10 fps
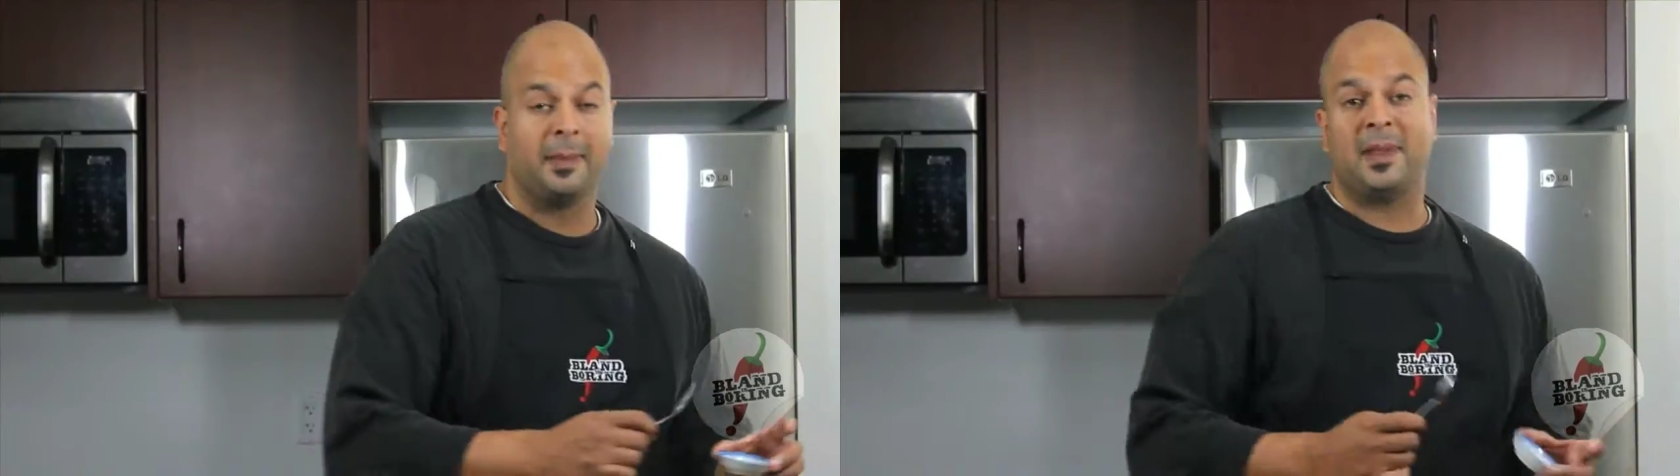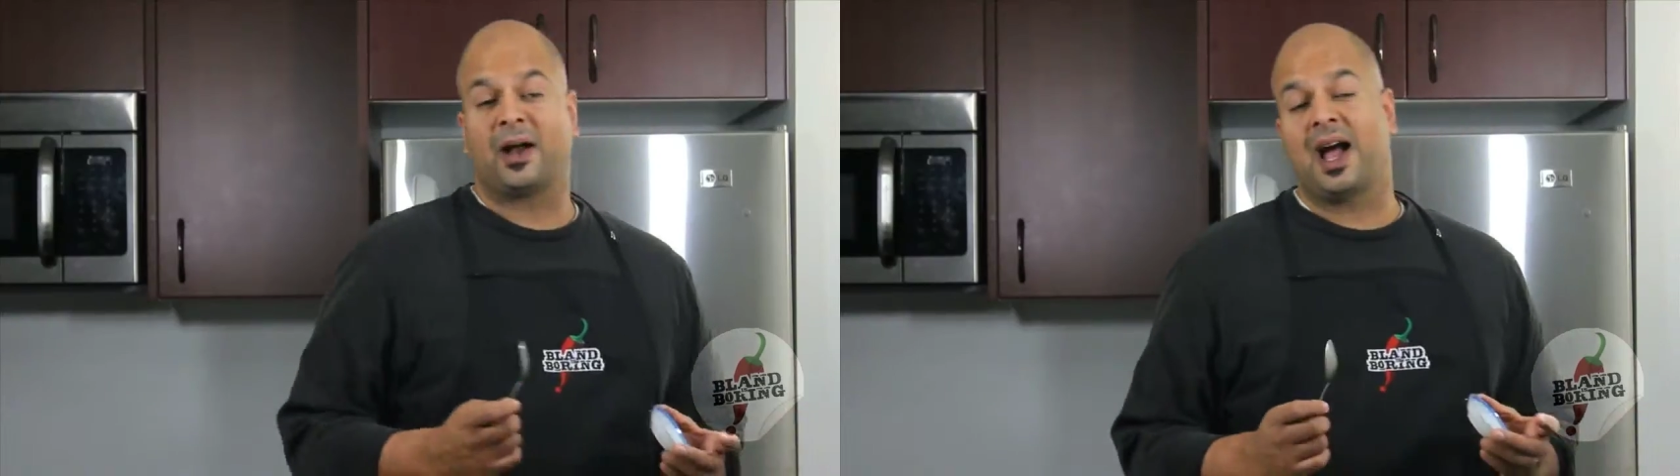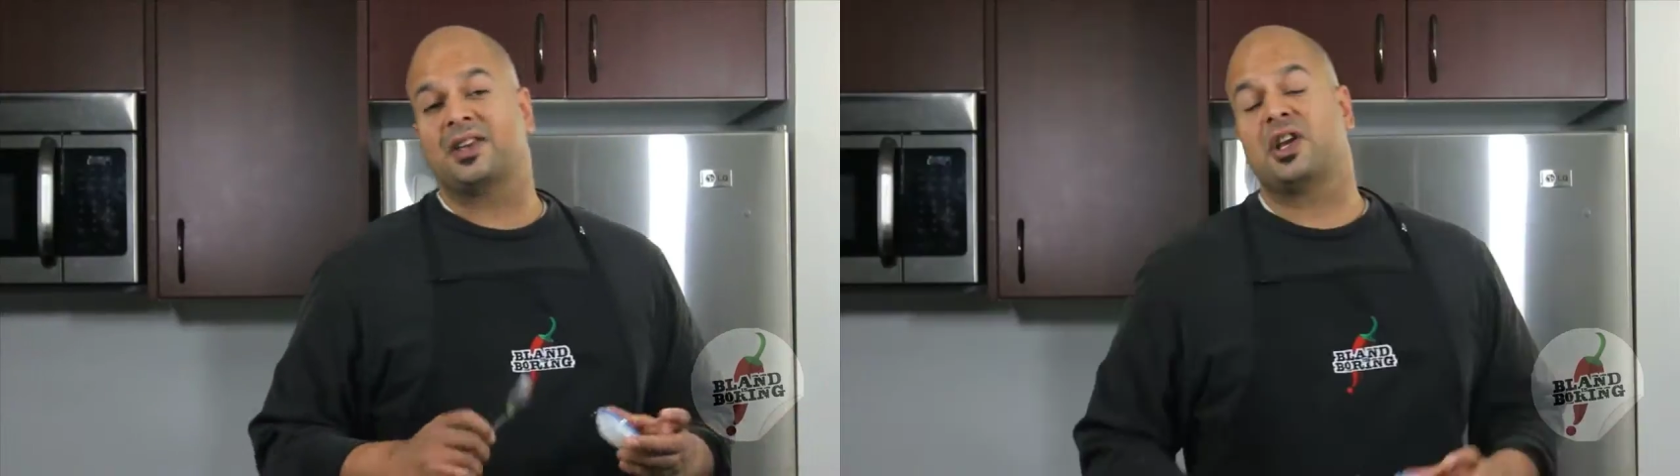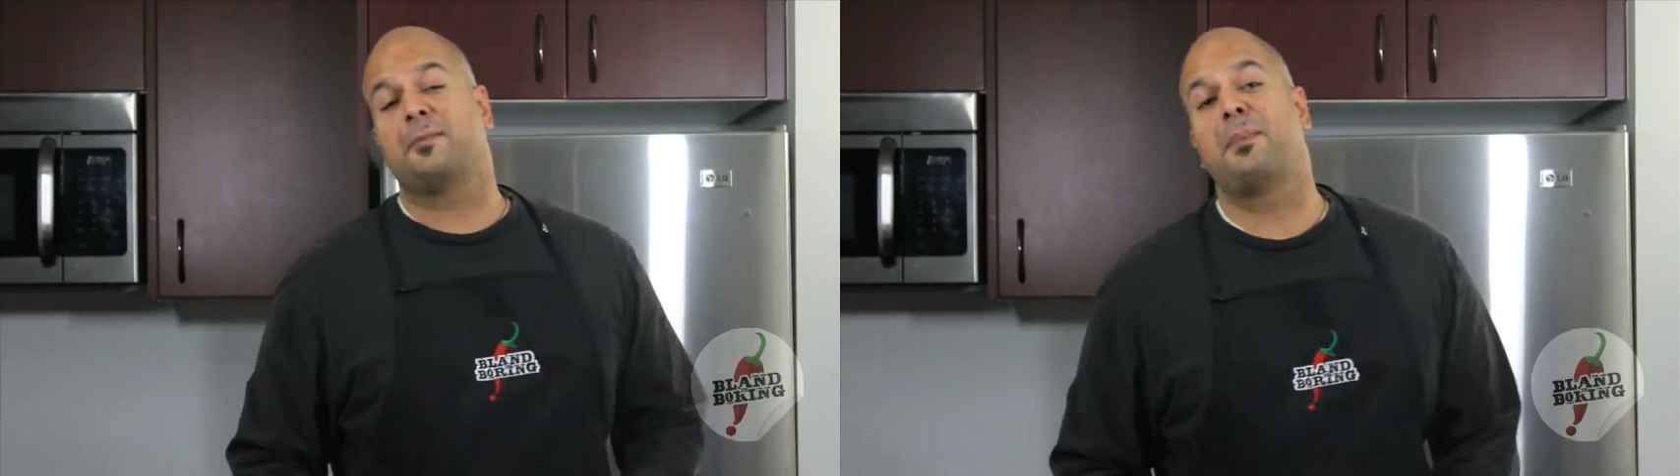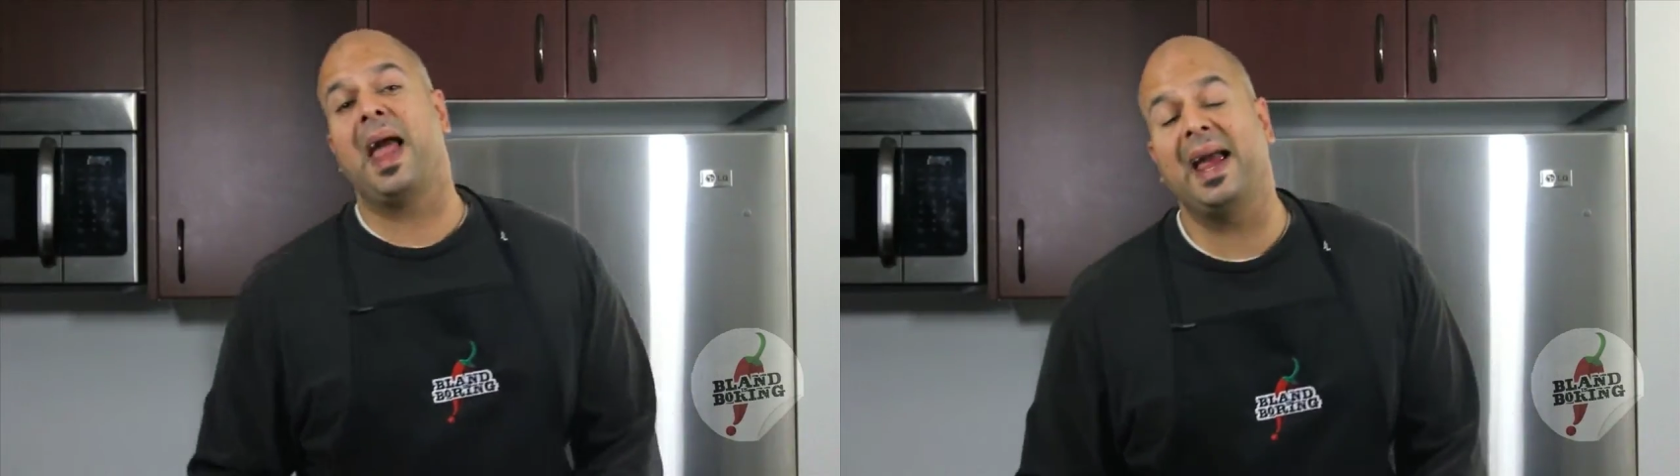Now guys, it
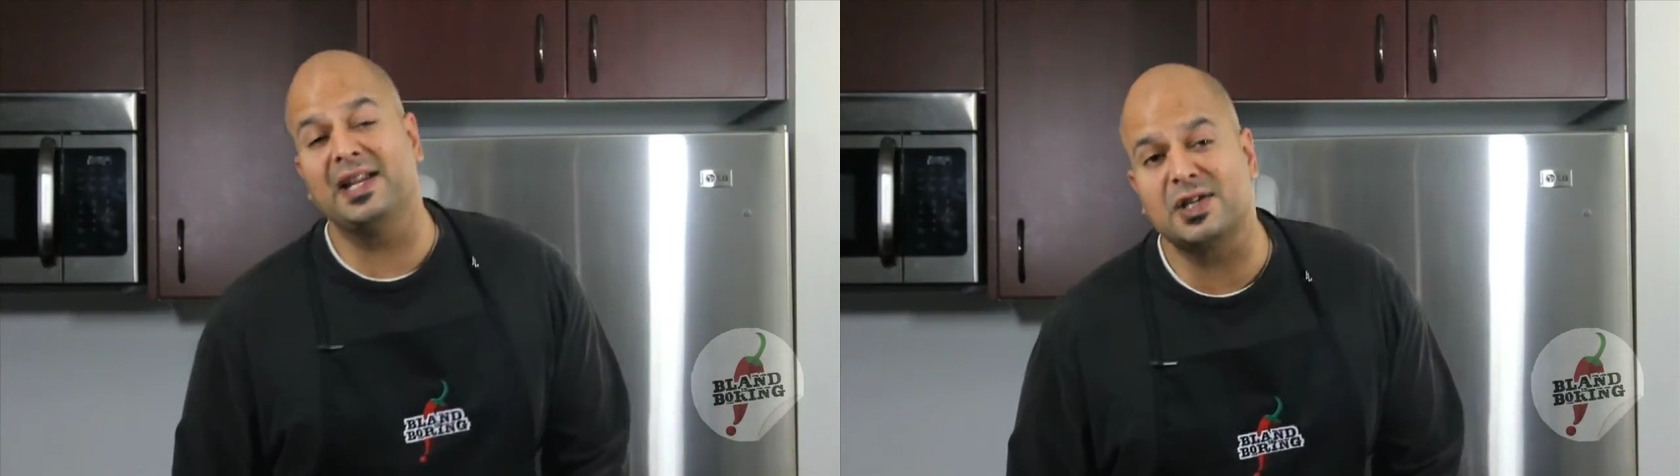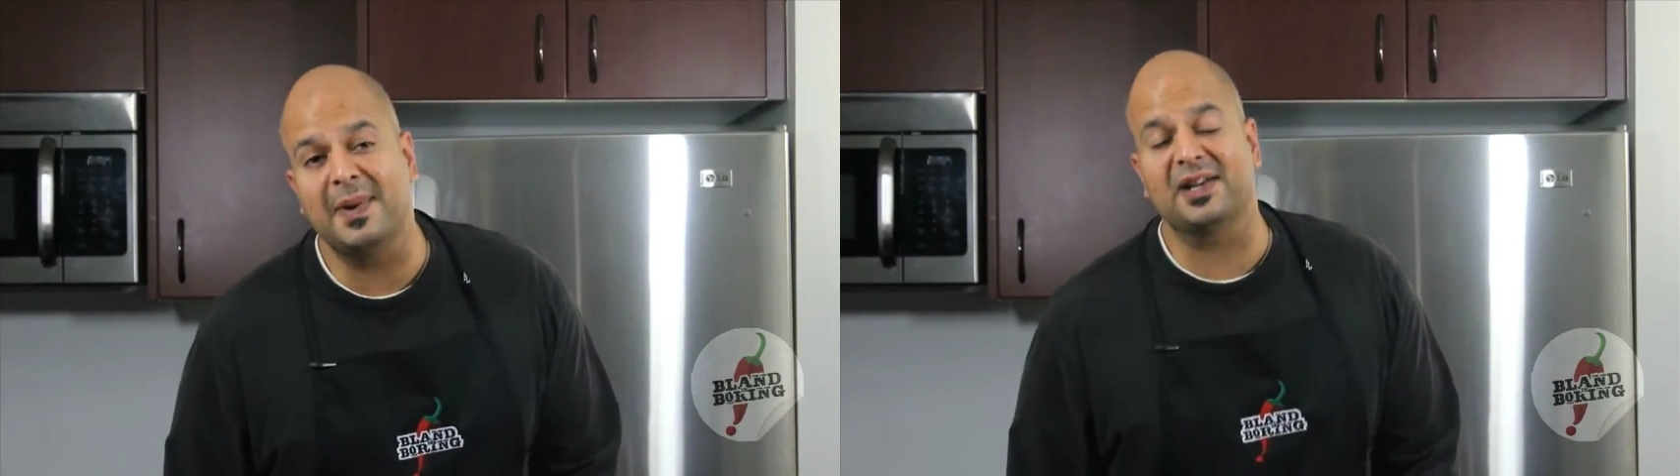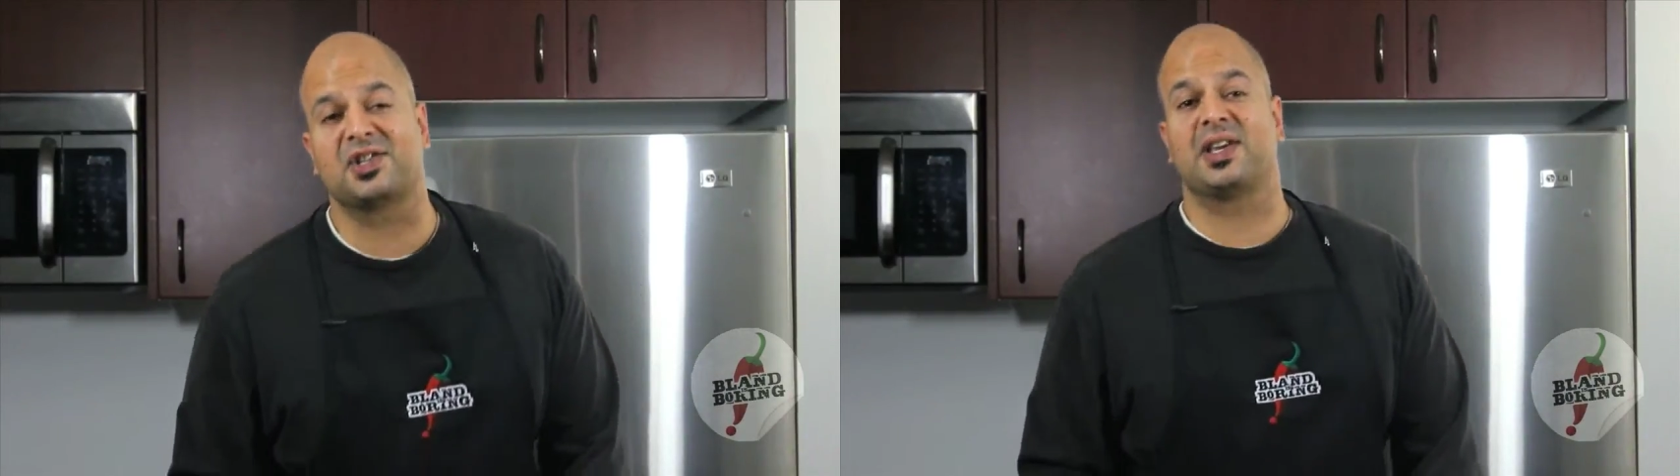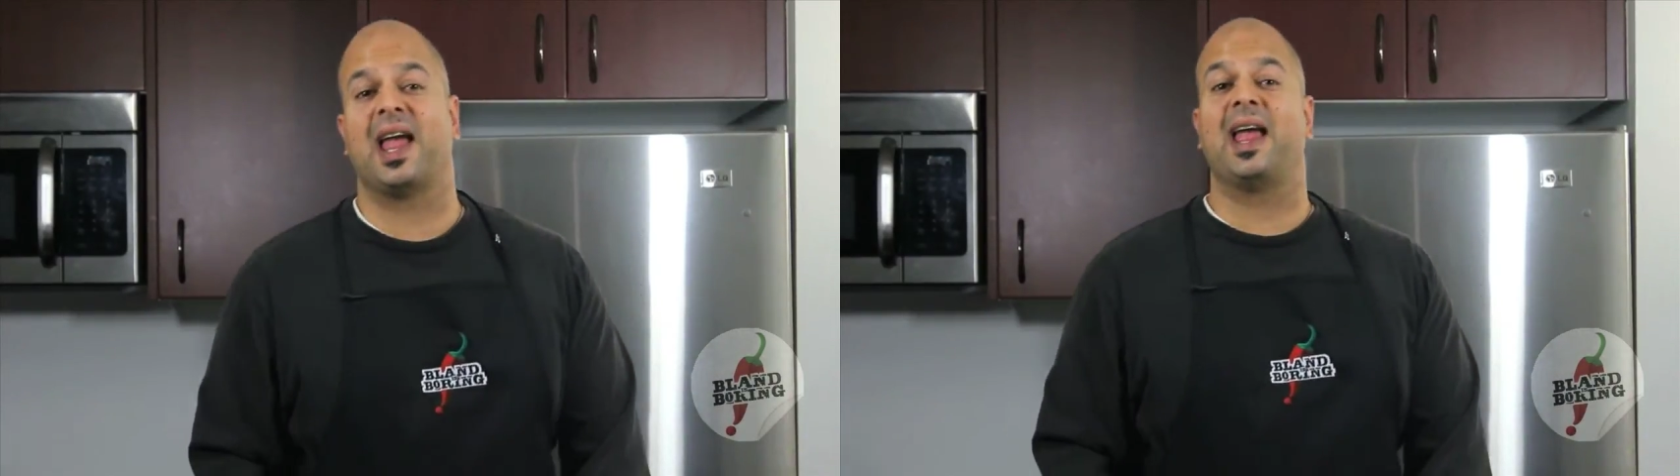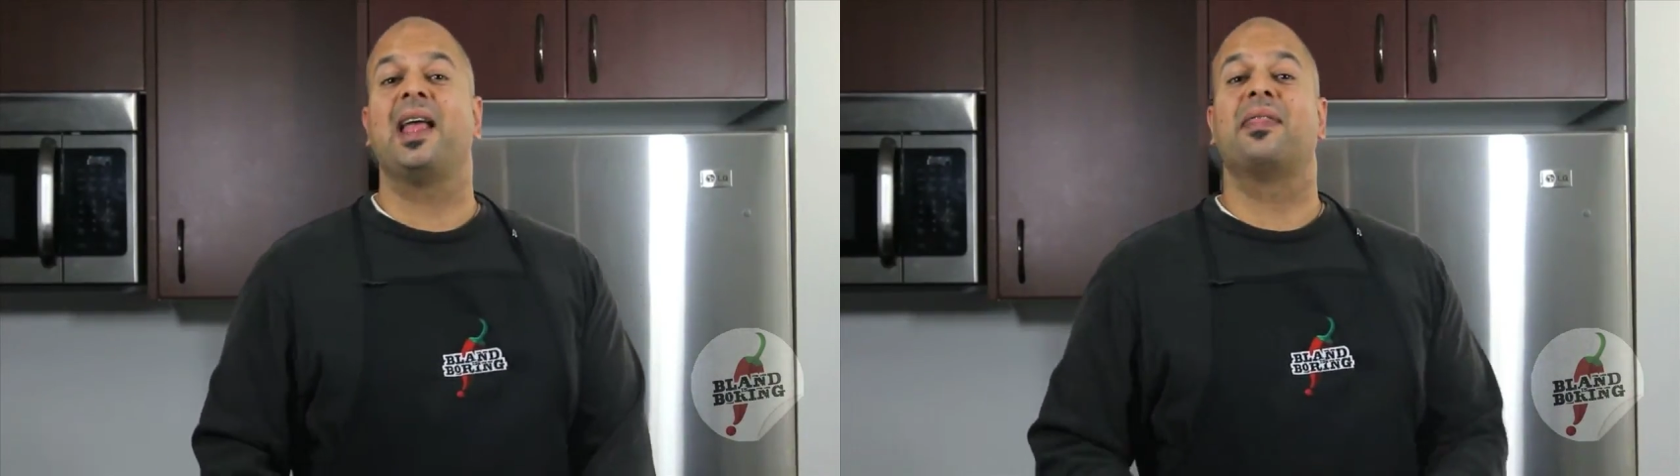pains me to say